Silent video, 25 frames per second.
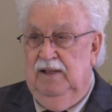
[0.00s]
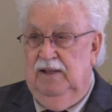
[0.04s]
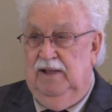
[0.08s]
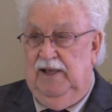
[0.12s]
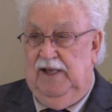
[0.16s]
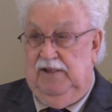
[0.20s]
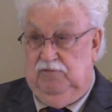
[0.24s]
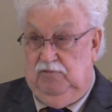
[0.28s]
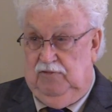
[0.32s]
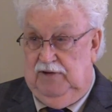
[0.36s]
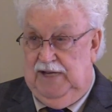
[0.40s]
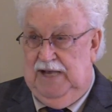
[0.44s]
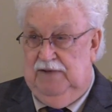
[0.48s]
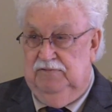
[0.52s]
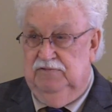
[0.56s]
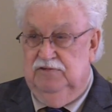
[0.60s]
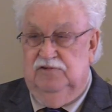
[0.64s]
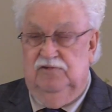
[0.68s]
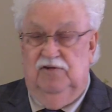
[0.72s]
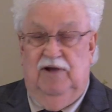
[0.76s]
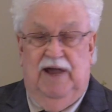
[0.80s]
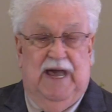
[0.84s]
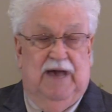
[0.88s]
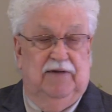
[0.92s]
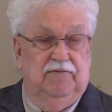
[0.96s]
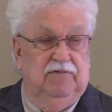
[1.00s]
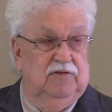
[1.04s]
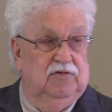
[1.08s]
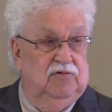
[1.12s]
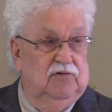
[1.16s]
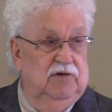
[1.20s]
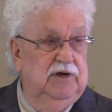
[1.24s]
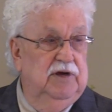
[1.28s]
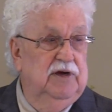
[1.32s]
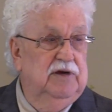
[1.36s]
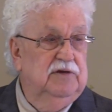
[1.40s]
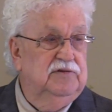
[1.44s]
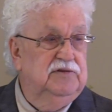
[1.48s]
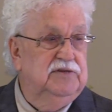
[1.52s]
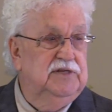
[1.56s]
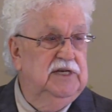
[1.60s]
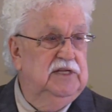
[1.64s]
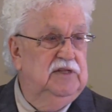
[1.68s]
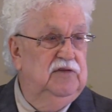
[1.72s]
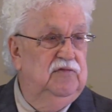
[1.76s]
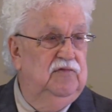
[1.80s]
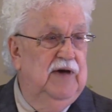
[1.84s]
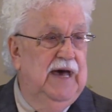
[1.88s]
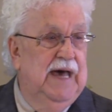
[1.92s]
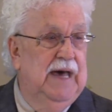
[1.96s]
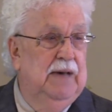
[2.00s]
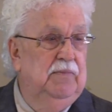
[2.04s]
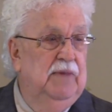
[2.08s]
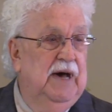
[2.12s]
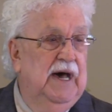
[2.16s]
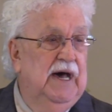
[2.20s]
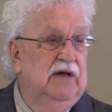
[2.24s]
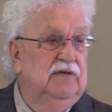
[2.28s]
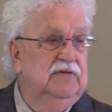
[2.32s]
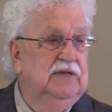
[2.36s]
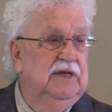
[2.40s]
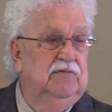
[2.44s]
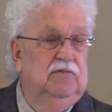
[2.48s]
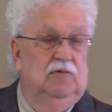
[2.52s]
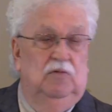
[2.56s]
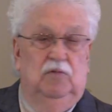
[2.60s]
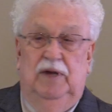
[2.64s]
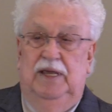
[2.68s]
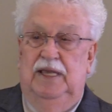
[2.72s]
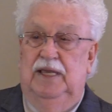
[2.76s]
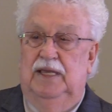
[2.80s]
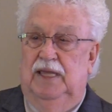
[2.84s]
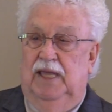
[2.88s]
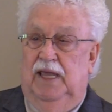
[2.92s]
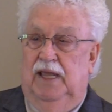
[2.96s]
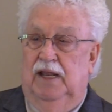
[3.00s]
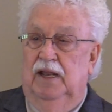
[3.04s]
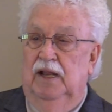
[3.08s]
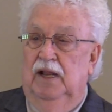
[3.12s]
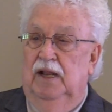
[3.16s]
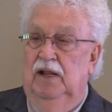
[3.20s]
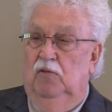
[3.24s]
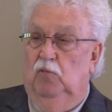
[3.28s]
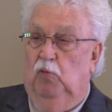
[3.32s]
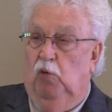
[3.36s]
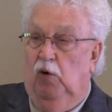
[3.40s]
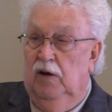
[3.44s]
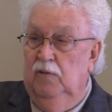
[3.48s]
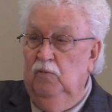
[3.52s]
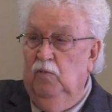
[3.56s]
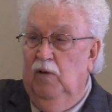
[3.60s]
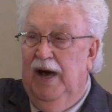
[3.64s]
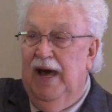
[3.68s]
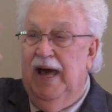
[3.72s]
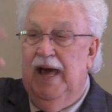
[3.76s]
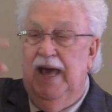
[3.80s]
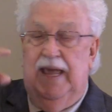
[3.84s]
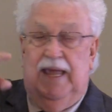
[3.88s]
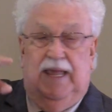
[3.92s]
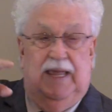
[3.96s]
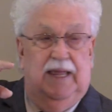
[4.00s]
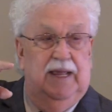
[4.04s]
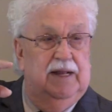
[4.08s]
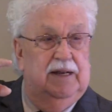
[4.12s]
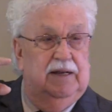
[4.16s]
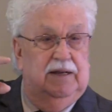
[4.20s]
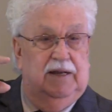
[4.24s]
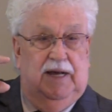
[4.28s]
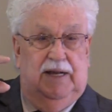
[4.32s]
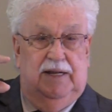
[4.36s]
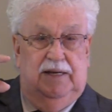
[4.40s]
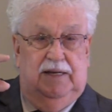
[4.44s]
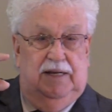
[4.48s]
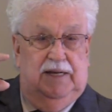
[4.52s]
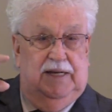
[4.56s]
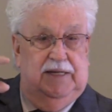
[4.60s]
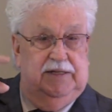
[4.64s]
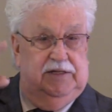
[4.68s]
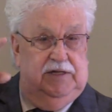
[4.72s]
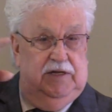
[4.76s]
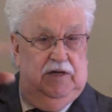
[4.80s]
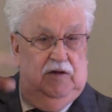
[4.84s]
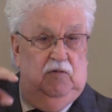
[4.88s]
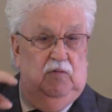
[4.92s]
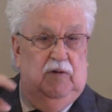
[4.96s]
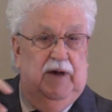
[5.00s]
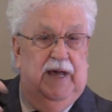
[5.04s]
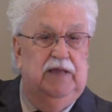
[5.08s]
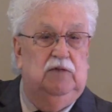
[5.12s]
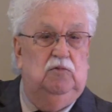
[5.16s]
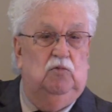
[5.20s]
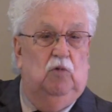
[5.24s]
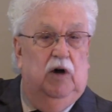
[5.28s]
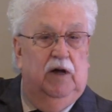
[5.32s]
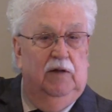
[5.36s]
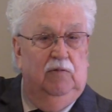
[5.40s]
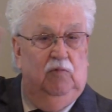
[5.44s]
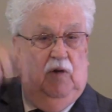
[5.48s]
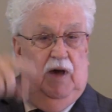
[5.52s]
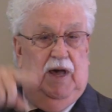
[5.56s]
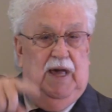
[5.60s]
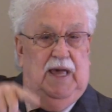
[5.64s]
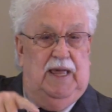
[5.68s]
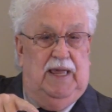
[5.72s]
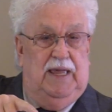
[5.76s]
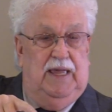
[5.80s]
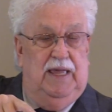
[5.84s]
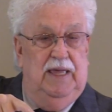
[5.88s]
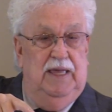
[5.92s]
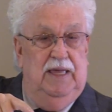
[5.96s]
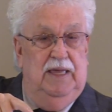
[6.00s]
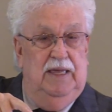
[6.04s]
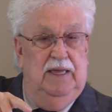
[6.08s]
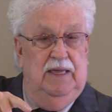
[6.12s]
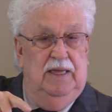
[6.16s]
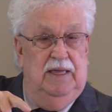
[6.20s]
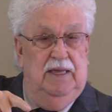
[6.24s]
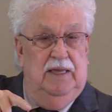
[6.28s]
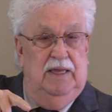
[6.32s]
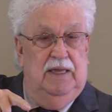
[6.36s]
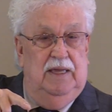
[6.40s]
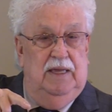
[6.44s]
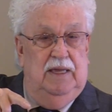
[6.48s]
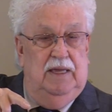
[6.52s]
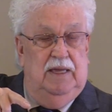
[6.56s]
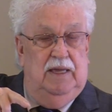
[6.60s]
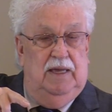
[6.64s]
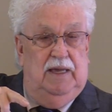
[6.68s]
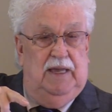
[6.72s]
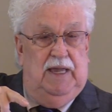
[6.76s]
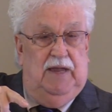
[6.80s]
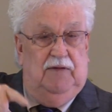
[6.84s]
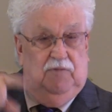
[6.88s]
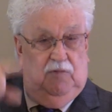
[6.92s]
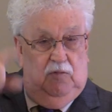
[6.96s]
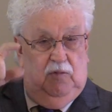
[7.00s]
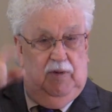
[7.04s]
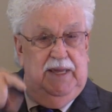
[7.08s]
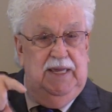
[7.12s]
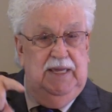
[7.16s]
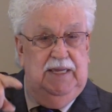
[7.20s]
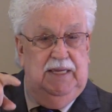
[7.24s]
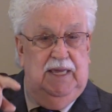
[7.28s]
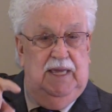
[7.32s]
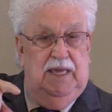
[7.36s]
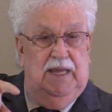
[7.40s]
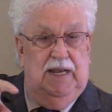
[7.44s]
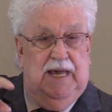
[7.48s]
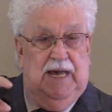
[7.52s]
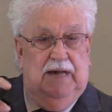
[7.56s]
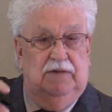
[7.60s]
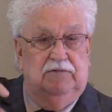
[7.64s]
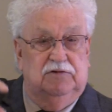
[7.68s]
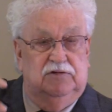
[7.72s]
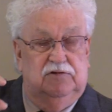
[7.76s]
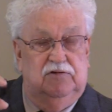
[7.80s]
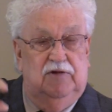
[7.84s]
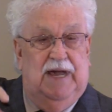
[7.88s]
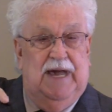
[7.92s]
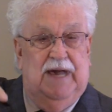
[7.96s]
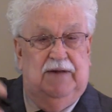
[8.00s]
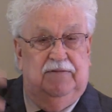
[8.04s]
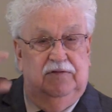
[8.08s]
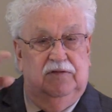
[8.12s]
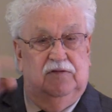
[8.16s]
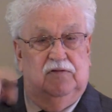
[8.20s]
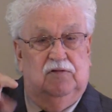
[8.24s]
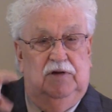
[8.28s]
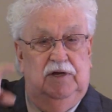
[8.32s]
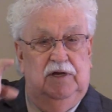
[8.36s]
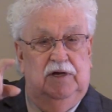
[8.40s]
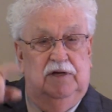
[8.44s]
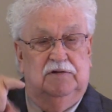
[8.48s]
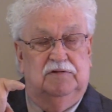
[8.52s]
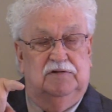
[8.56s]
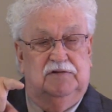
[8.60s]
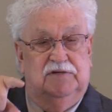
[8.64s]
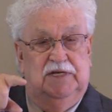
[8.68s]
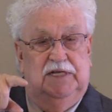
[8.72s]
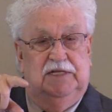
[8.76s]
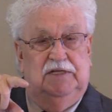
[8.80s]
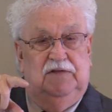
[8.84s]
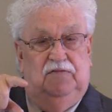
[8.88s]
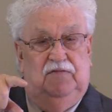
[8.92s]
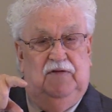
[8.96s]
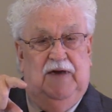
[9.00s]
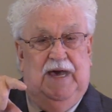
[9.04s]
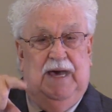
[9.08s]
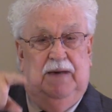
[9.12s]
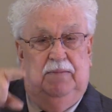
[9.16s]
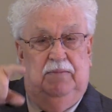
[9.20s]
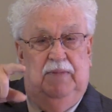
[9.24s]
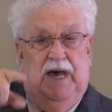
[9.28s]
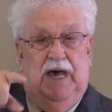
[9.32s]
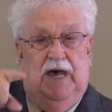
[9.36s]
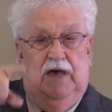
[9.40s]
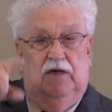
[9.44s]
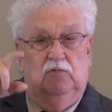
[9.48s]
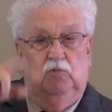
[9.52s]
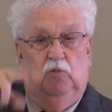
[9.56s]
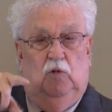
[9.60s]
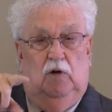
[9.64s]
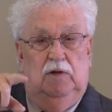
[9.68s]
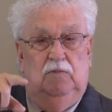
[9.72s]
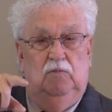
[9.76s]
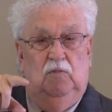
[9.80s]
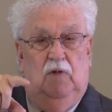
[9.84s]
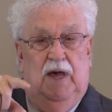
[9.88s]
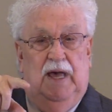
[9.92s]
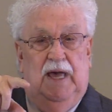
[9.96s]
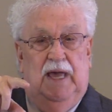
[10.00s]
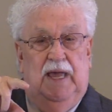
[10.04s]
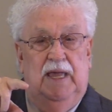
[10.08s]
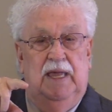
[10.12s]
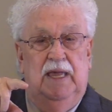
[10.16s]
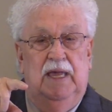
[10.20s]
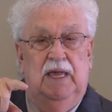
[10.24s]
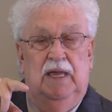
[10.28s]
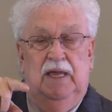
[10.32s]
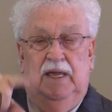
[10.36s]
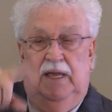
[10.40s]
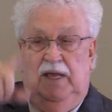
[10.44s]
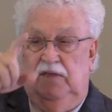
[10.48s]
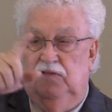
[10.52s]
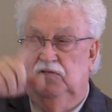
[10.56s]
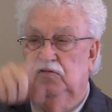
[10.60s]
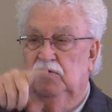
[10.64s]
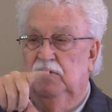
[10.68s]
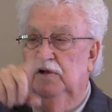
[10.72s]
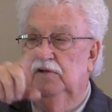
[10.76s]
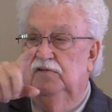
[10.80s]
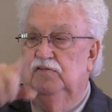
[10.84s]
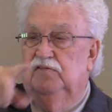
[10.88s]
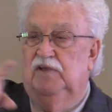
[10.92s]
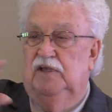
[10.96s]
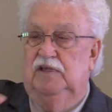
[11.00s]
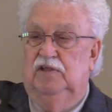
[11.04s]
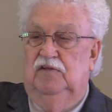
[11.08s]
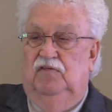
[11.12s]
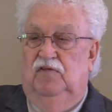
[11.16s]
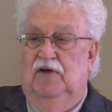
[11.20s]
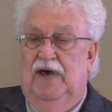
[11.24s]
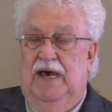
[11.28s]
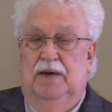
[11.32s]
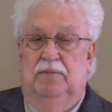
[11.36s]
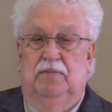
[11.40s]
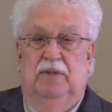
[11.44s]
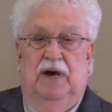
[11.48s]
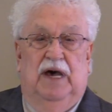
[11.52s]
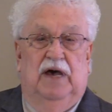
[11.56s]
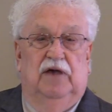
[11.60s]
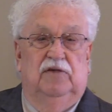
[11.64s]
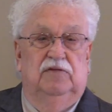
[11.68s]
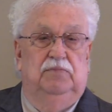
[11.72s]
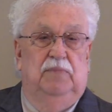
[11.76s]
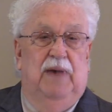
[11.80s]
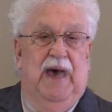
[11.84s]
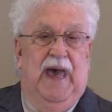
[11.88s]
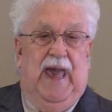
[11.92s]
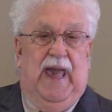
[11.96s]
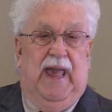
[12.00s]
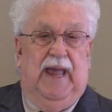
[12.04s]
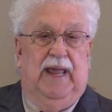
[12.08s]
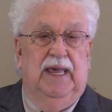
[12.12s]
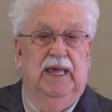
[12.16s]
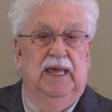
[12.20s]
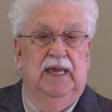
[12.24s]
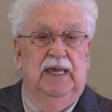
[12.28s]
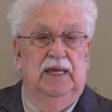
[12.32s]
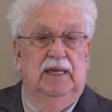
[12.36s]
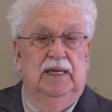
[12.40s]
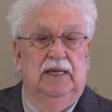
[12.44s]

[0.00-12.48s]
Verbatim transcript: That's what I was driving, 365 miles every weekend. One way, not, not two ways, one way. Every weekend, I was driving 365 miles one way and 365 miles back.